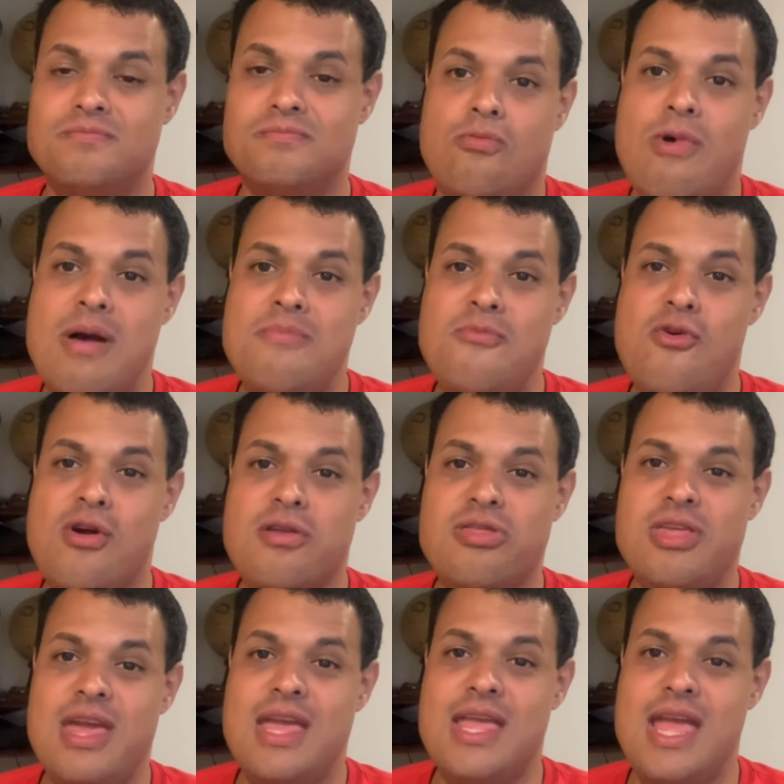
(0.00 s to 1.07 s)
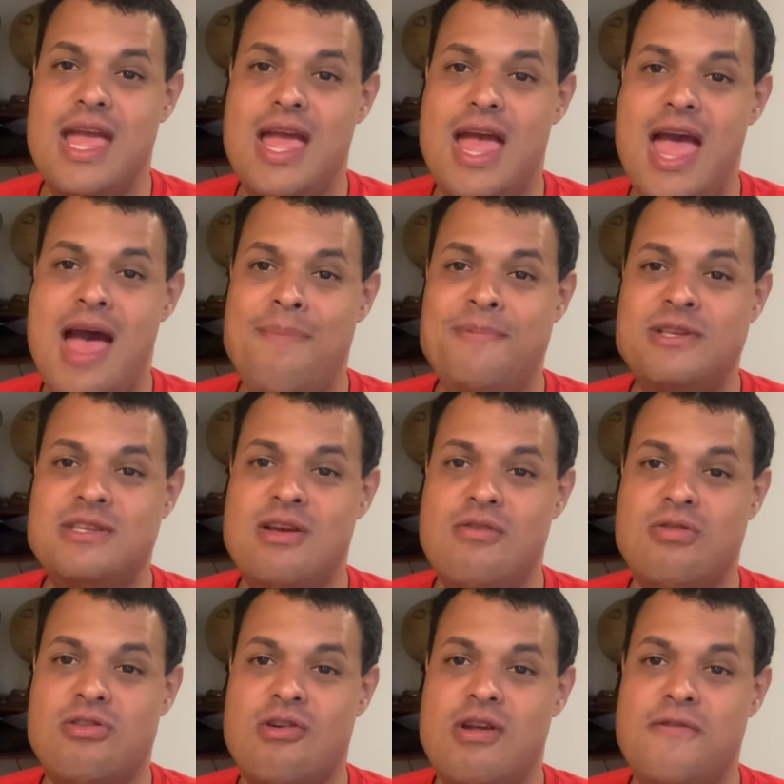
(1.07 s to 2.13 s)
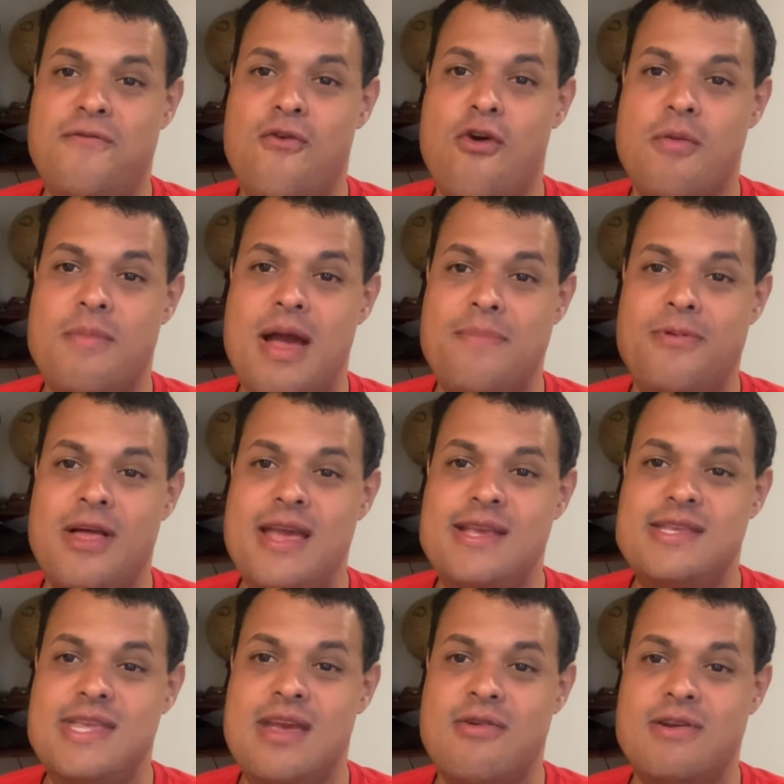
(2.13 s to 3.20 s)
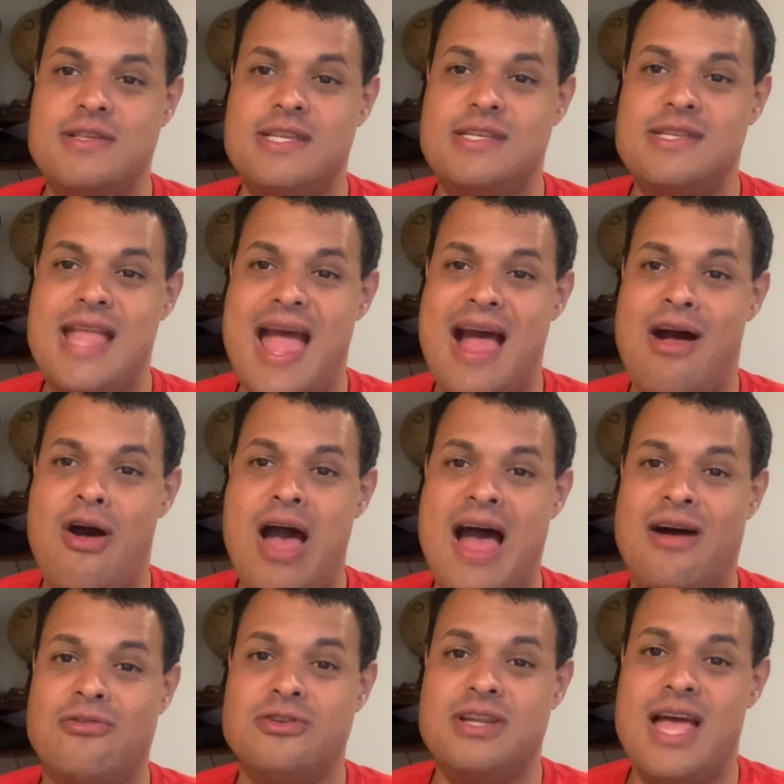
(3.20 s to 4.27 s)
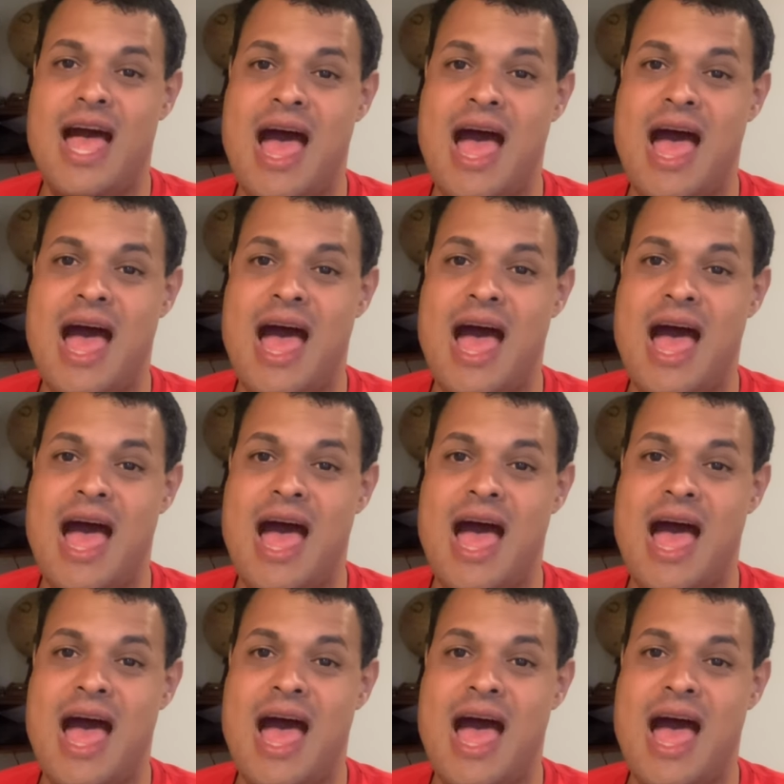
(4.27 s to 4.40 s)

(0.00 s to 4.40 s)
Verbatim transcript: One more thing, episode 34 of my play series is now out.